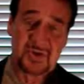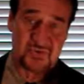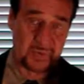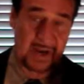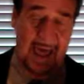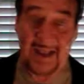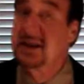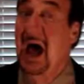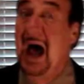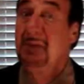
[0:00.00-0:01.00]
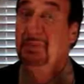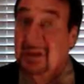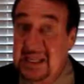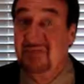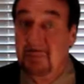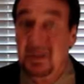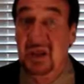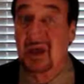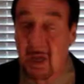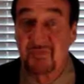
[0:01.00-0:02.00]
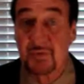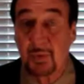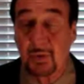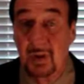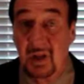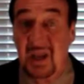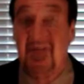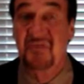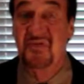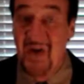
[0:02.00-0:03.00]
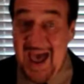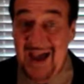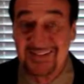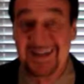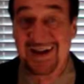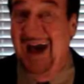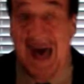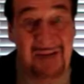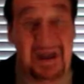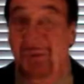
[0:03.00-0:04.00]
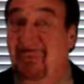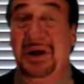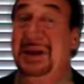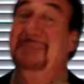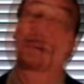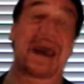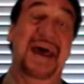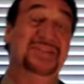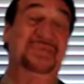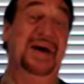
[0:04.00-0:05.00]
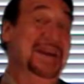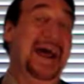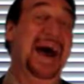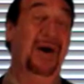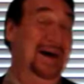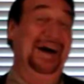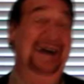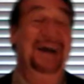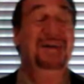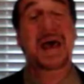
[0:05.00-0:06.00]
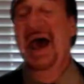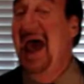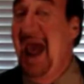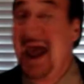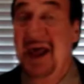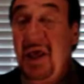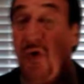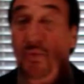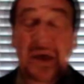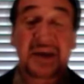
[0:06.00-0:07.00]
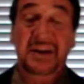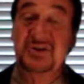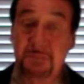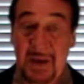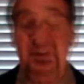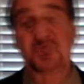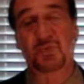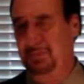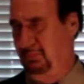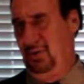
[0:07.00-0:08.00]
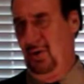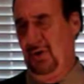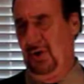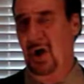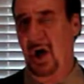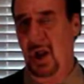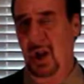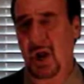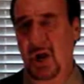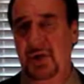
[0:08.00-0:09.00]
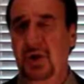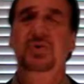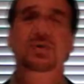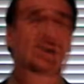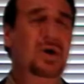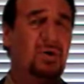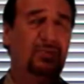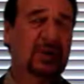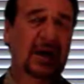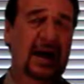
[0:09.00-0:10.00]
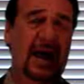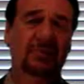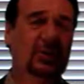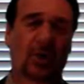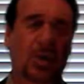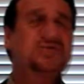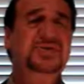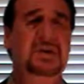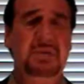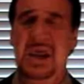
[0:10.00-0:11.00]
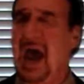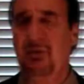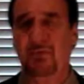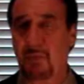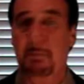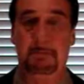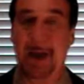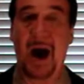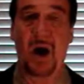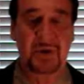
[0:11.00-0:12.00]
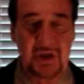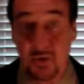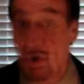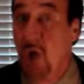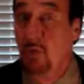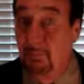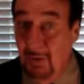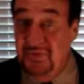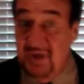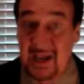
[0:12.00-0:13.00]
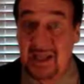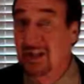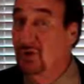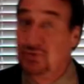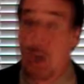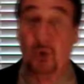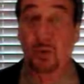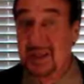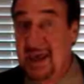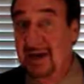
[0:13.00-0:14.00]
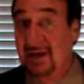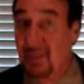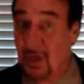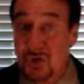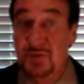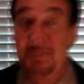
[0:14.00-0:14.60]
just relax. I believe in being comfortable. In fact, I'm not wearing any pants right now. And we can dispense with protocol. You know, you don't have to curtsy to me. I won't bow to you. We're both getting a little too old to get into those